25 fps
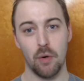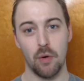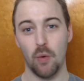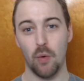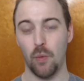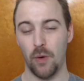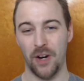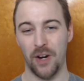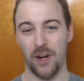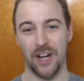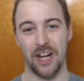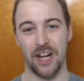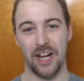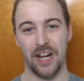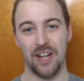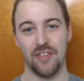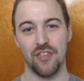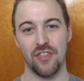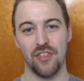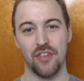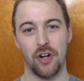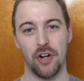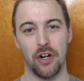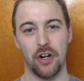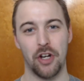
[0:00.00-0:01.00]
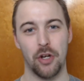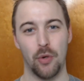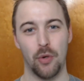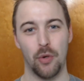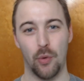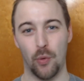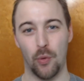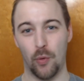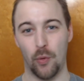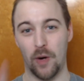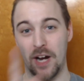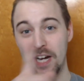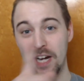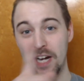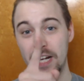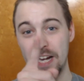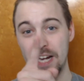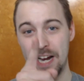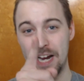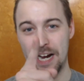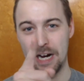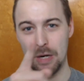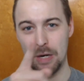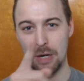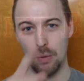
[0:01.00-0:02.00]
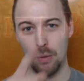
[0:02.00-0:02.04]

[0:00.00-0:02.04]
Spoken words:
We're going to get started right now.